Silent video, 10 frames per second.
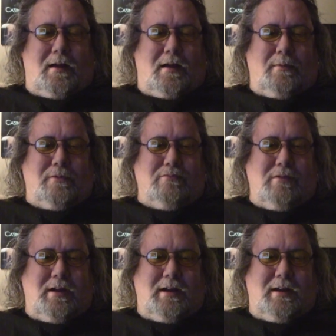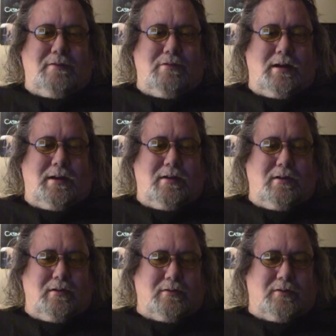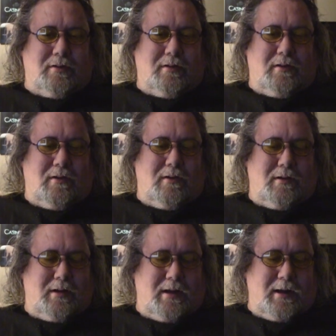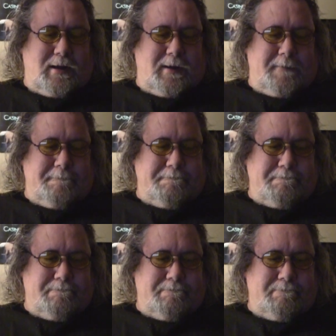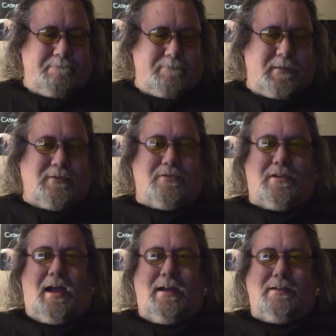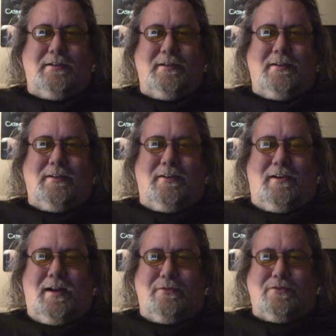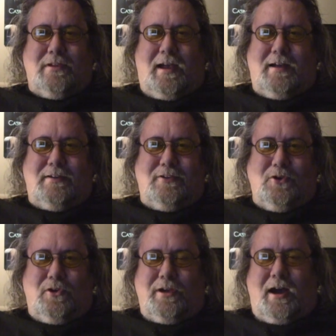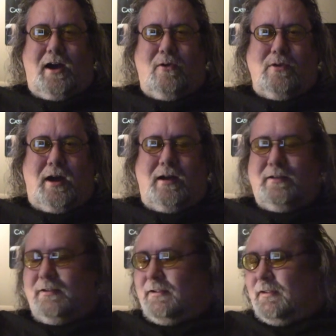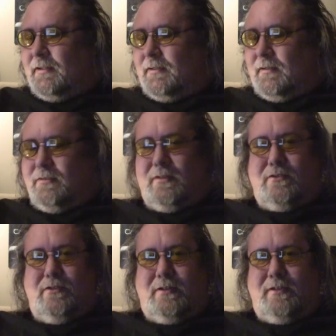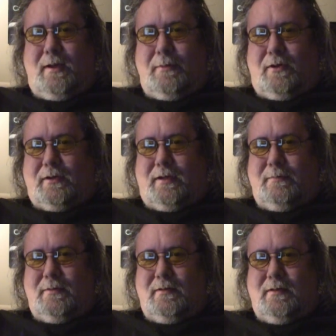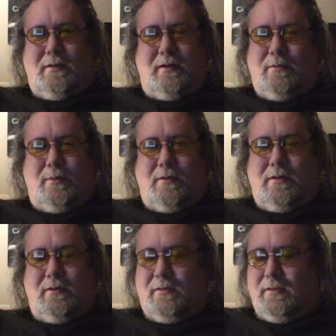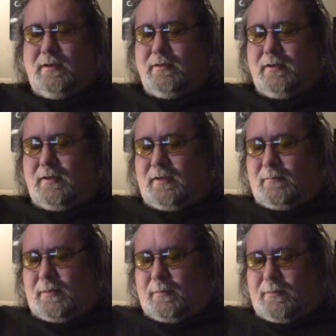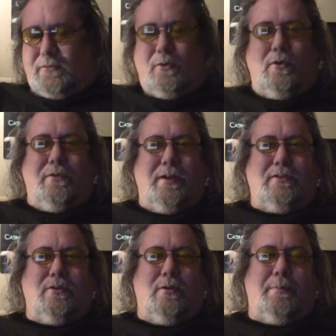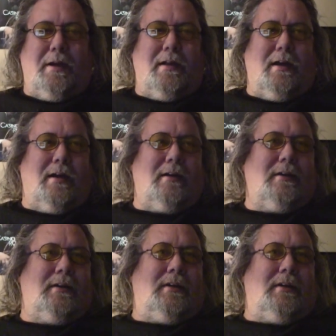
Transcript: I was really, really hooked on uh, Slade. I love Slade. Noddy Holder. I used to dress up like him. I don't know why. I did. But we were sort of into a bit of the...